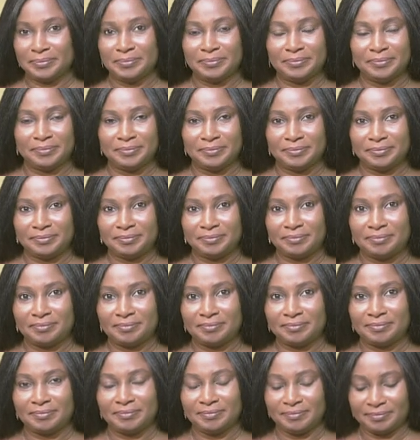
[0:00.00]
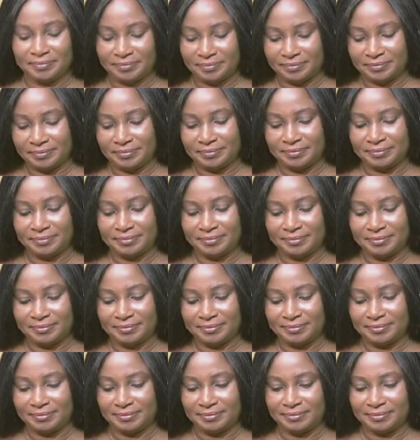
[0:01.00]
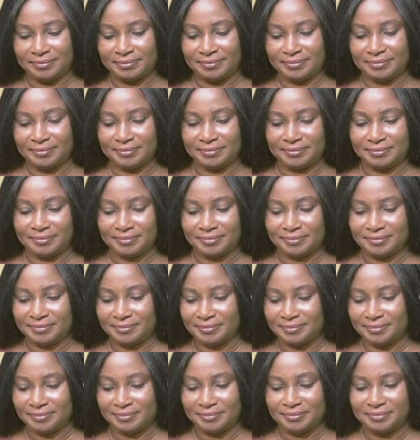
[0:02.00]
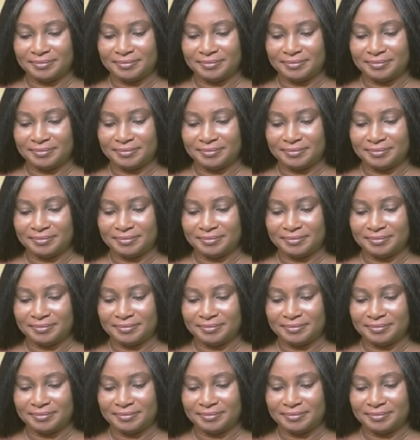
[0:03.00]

No words are spoken by the person on screen.